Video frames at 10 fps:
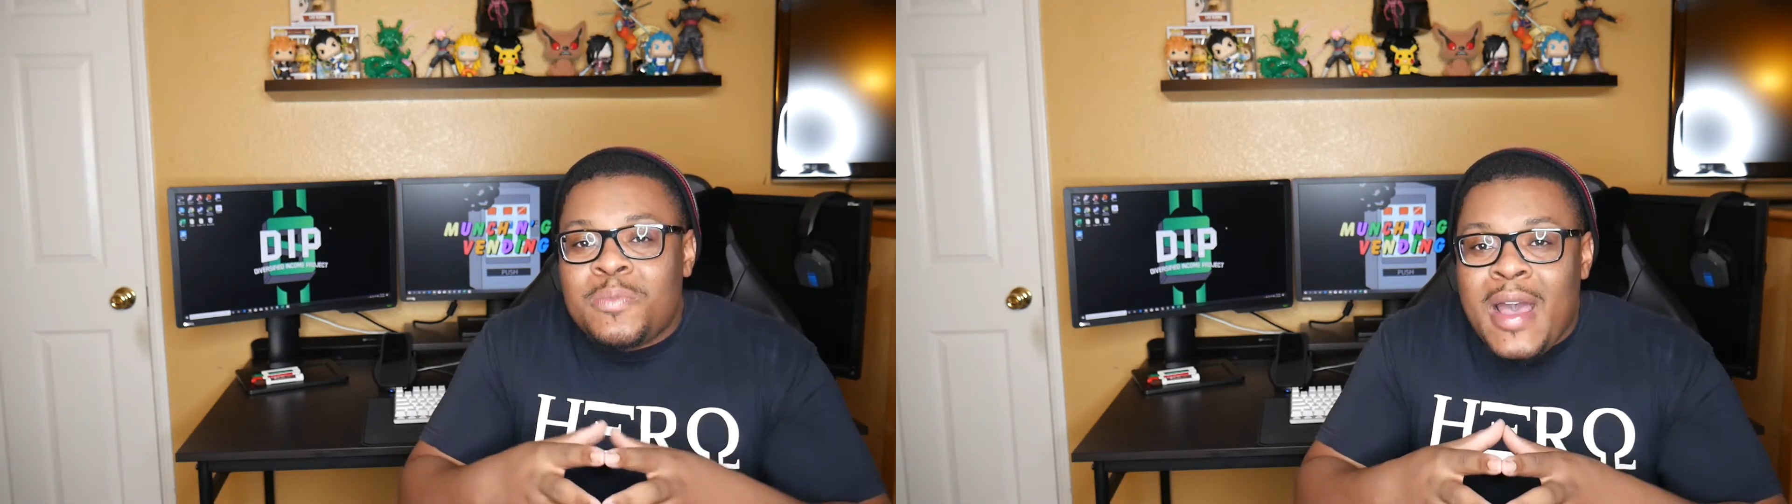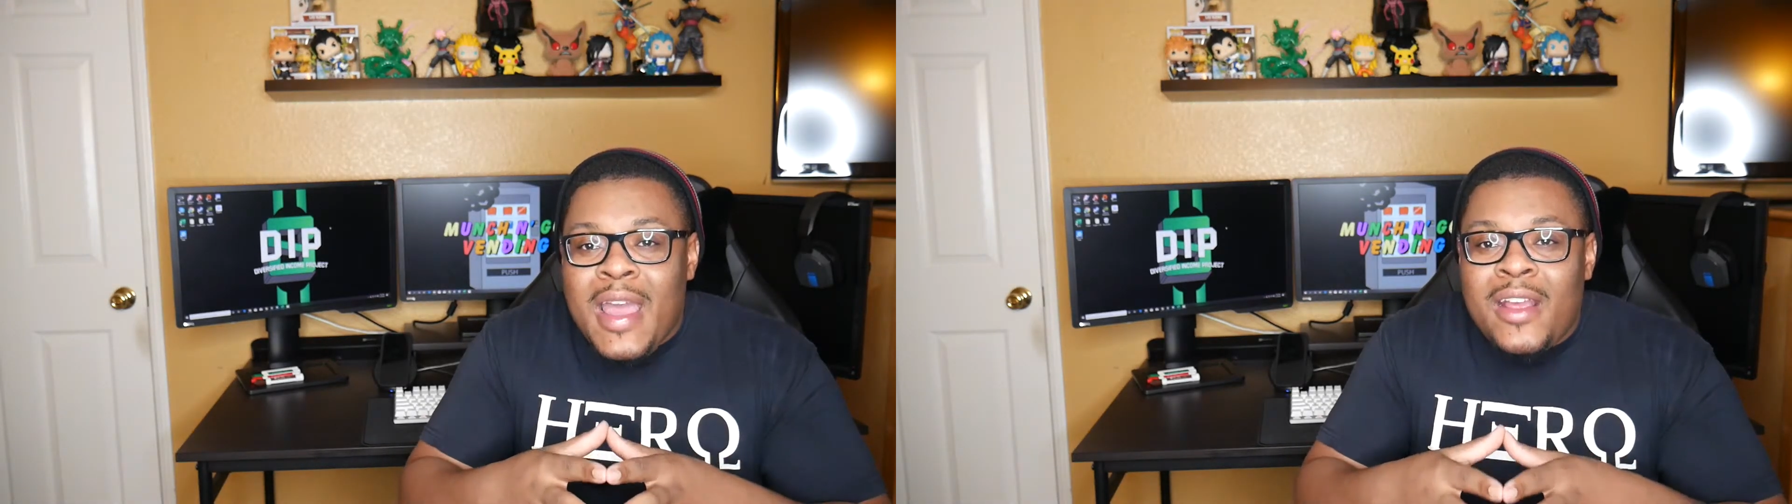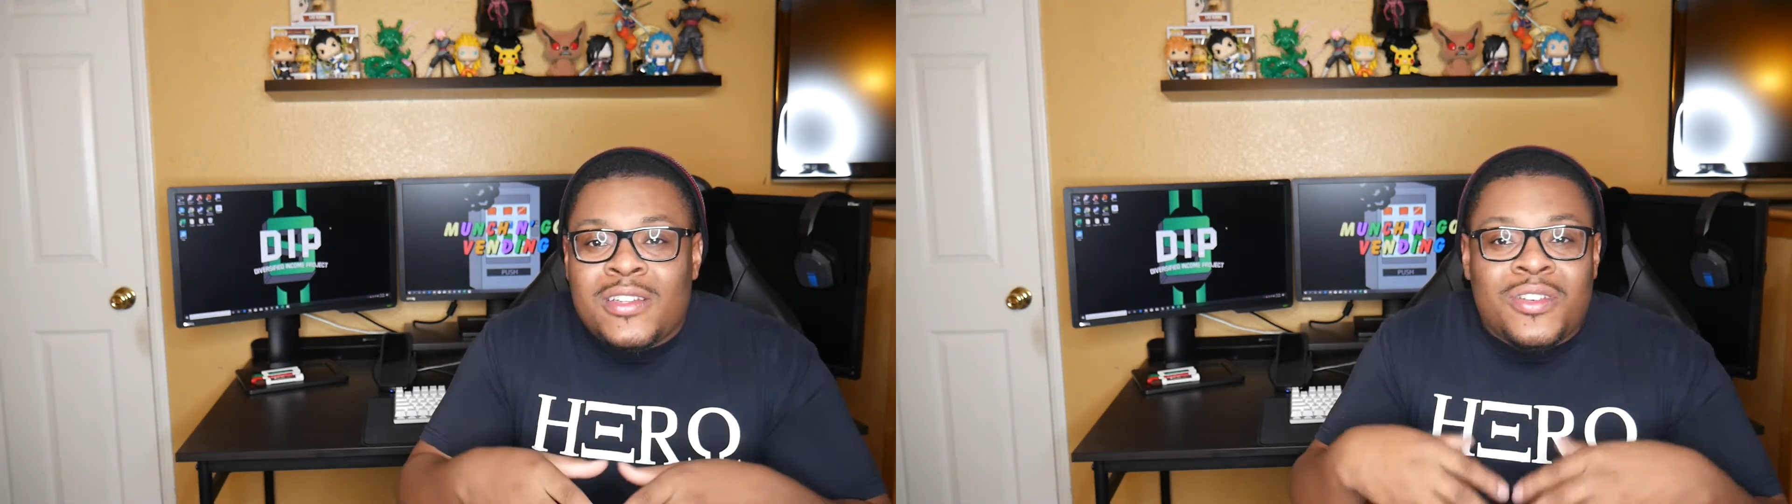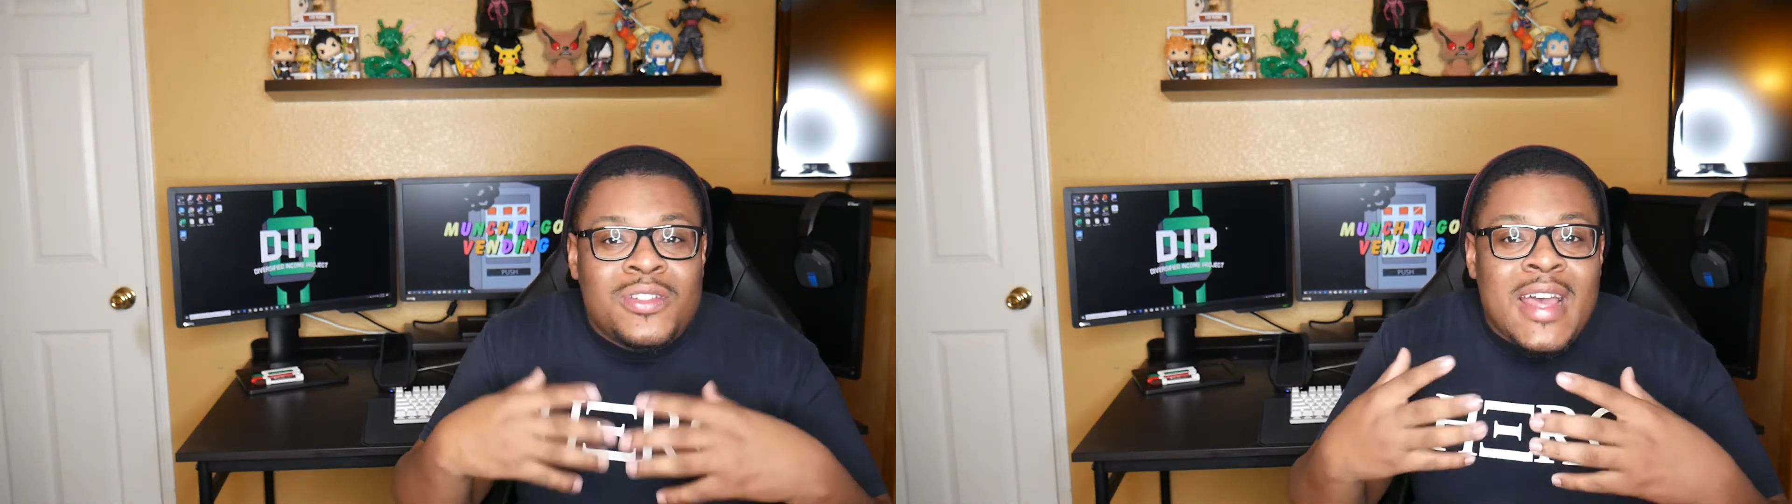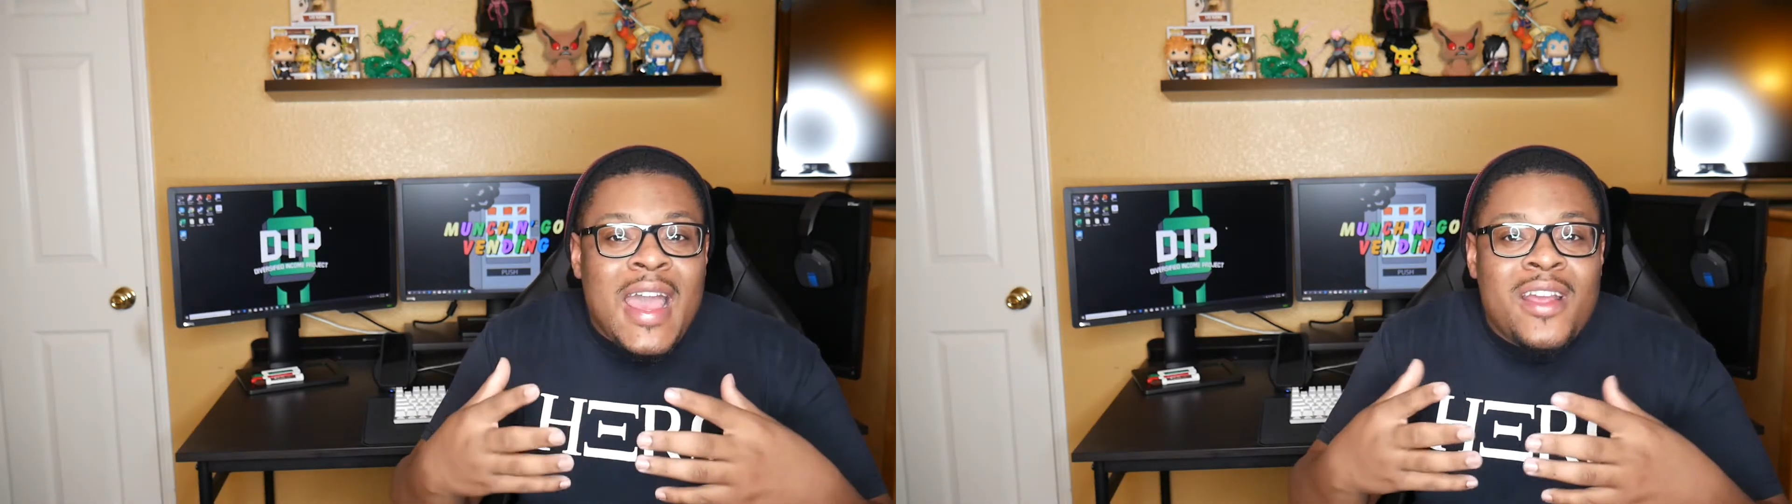buyers or
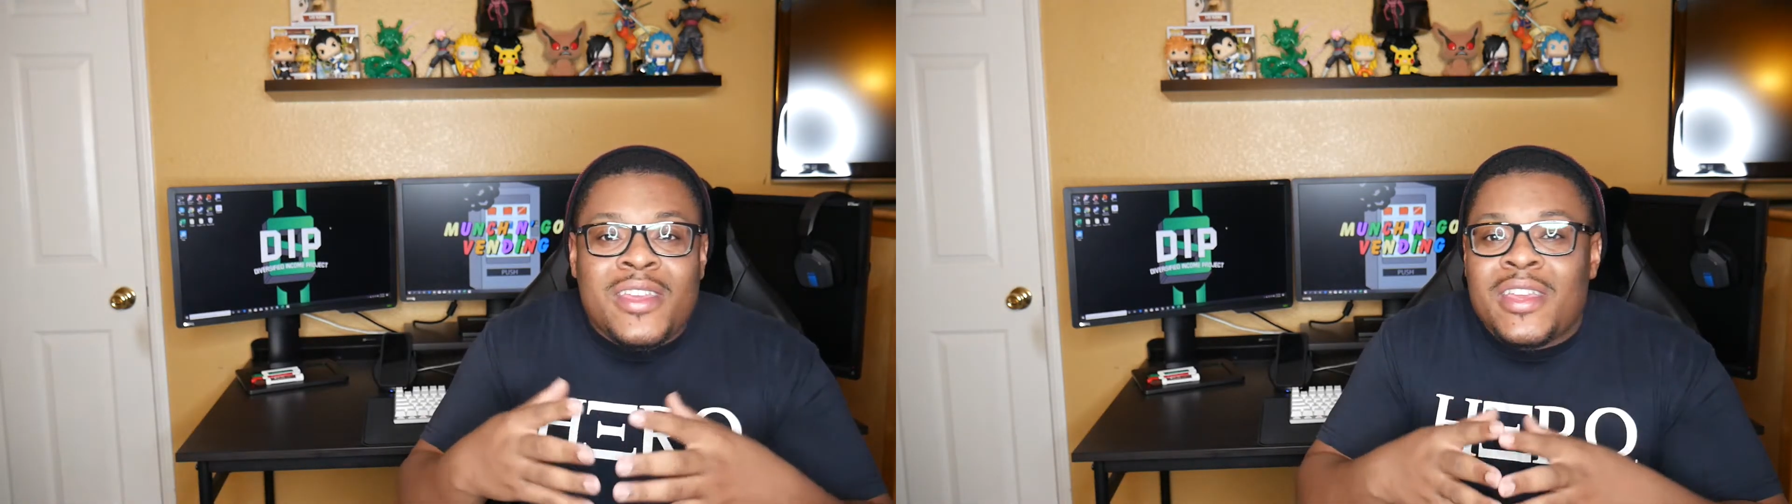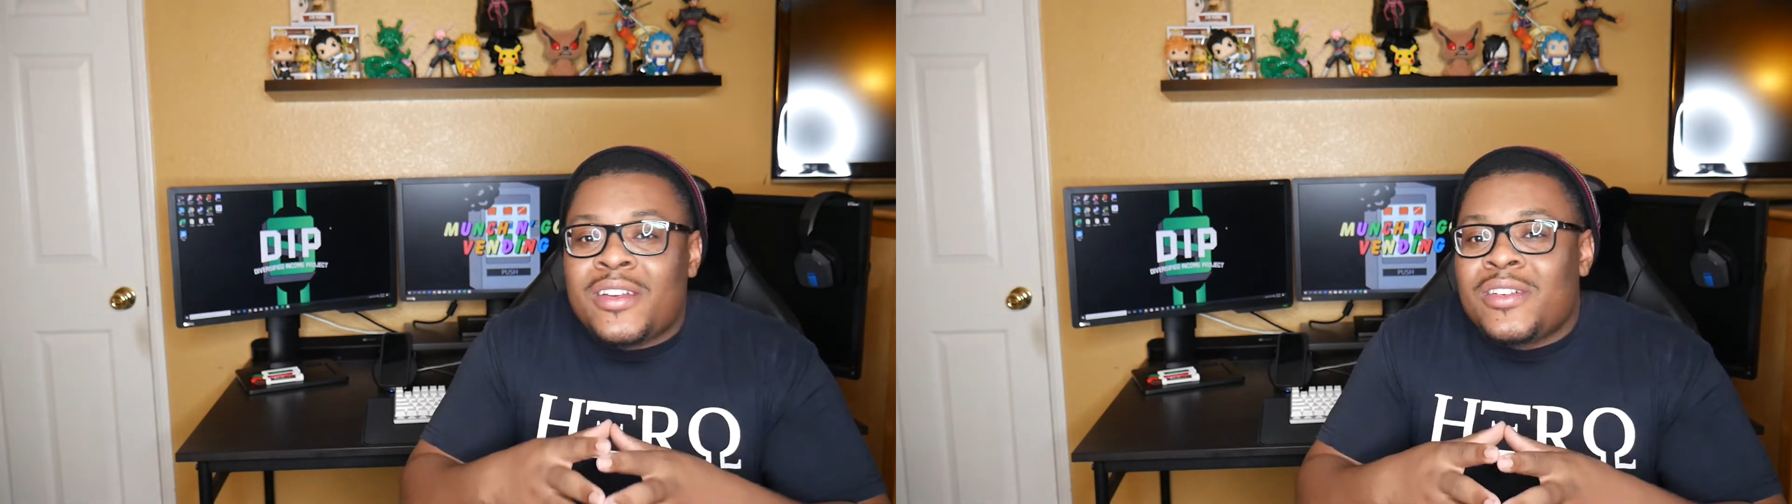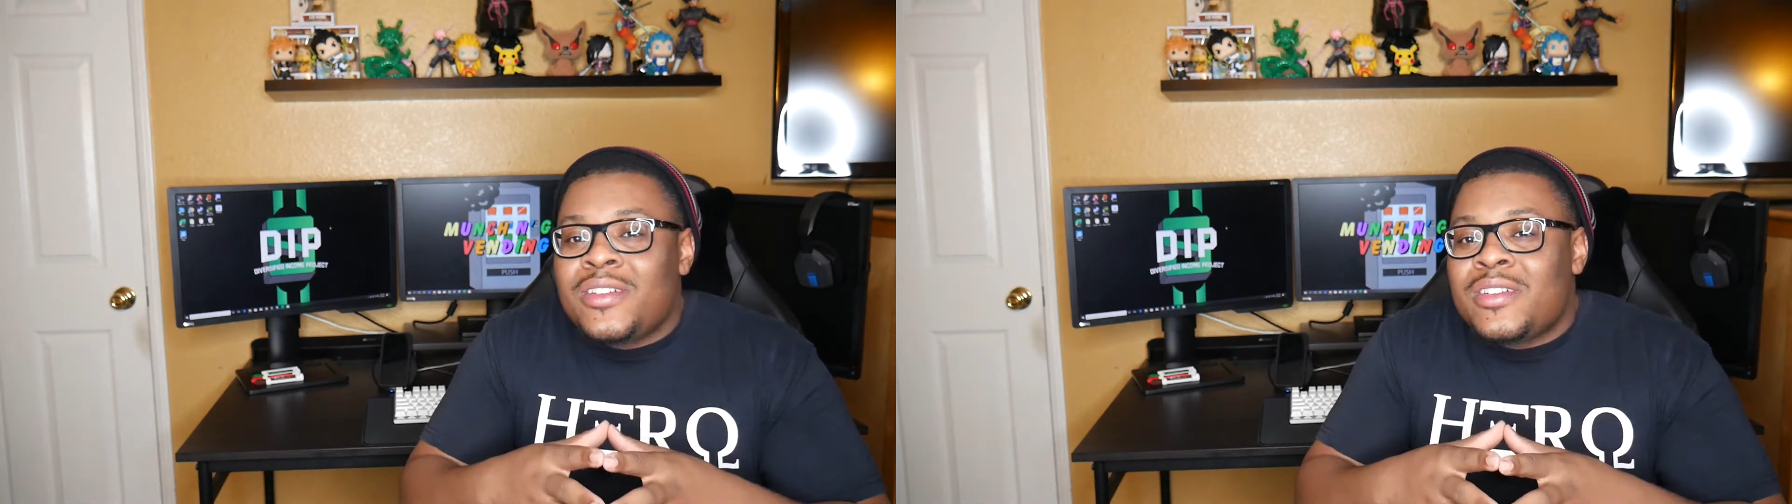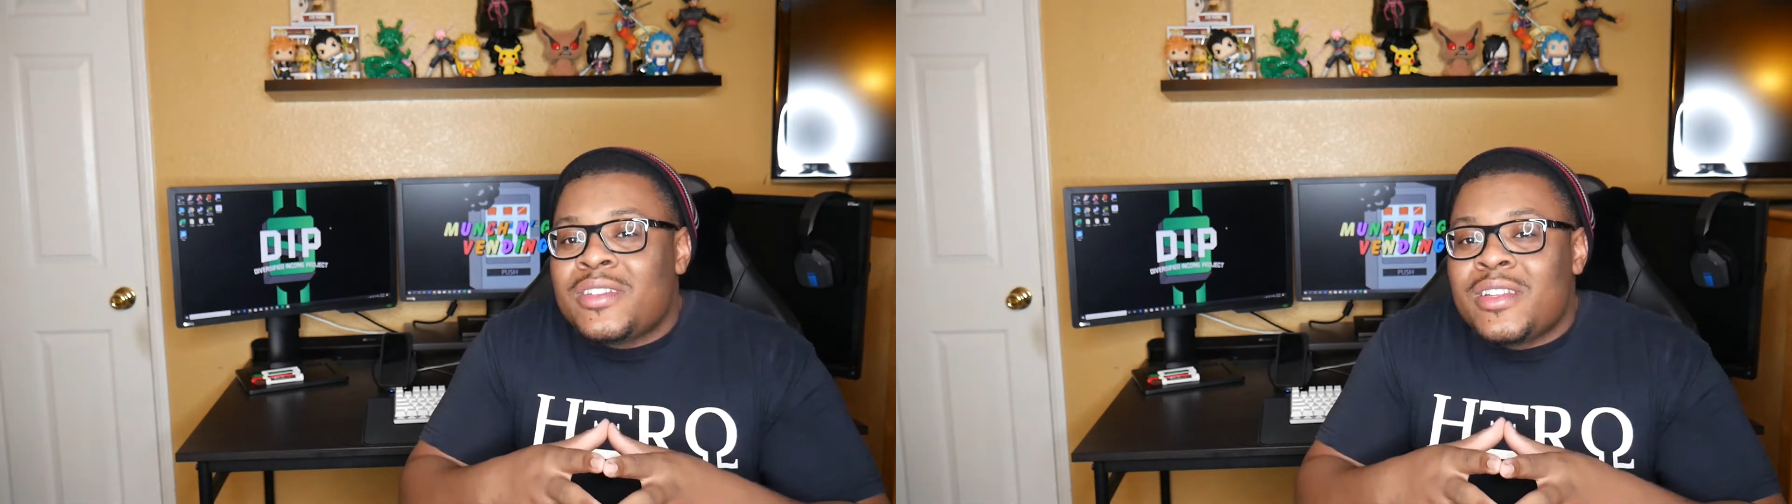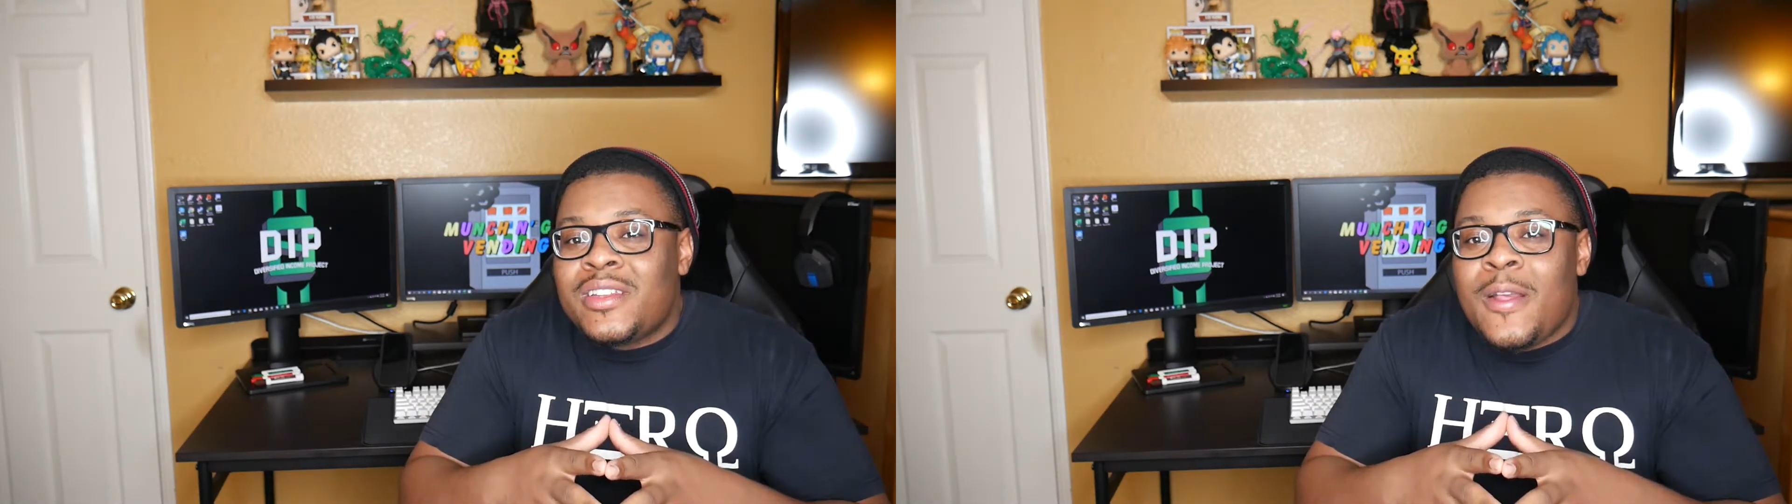tire kickers,
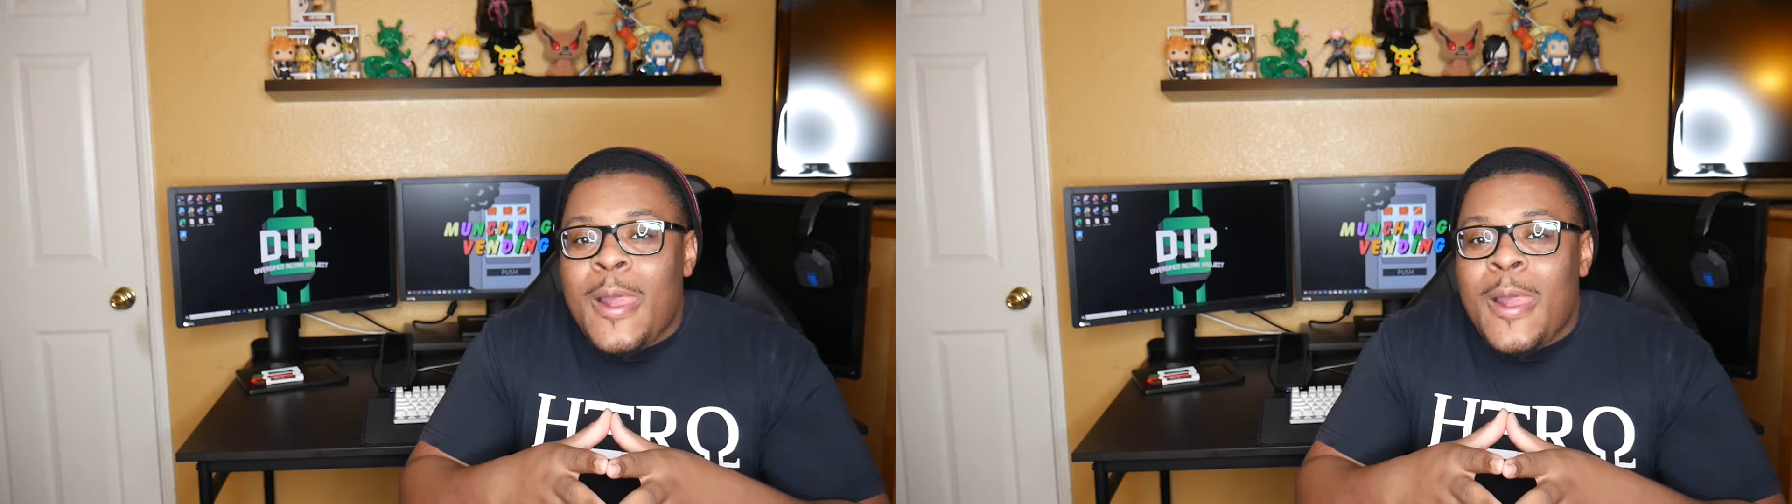and